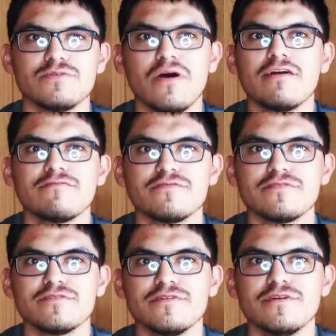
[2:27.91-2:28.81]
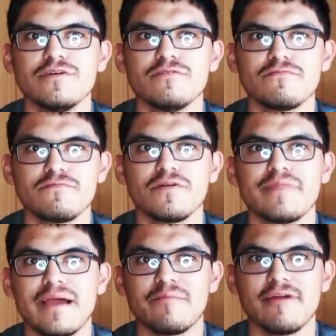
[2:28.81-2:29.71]
to offer
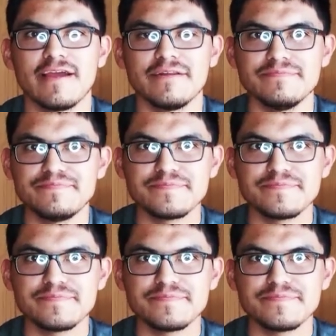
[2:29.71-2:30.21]
from that brand